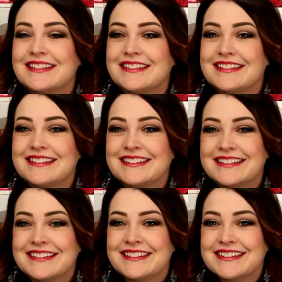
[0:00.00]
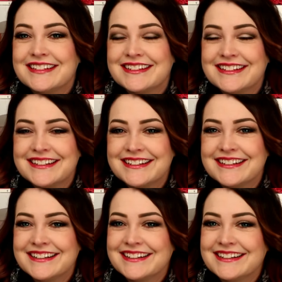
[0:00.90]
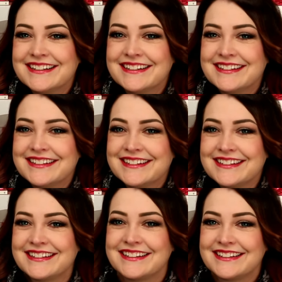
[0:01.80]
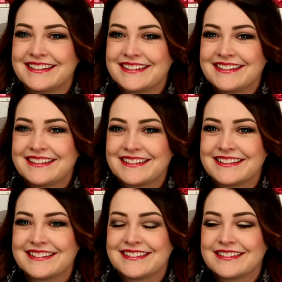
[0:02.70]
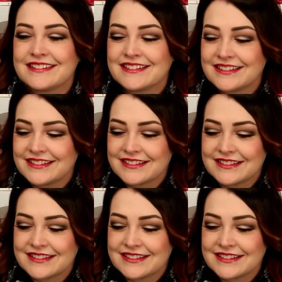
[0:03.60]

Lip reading: (silent)